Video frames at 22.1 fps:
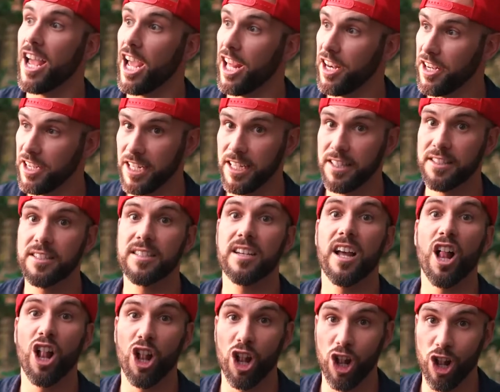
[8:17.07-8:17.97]
and needs
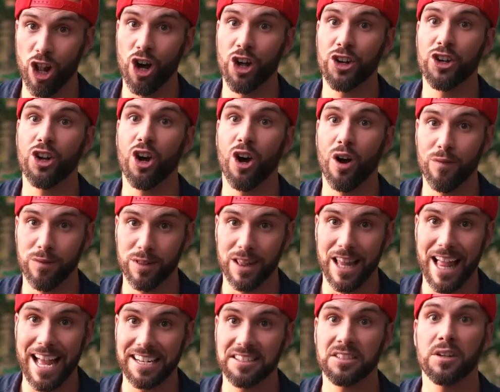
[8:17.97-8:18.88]
a lot of
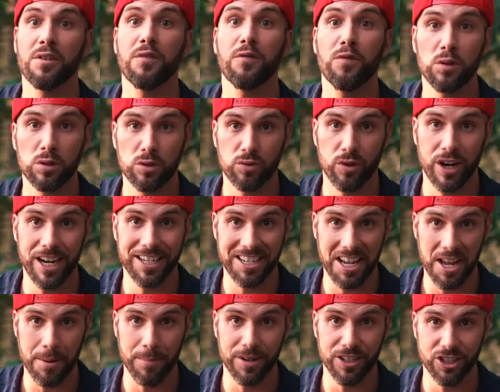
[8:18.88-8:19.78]
light for great
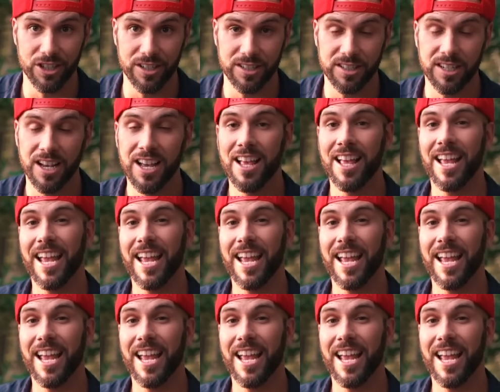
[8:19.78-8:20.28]
images.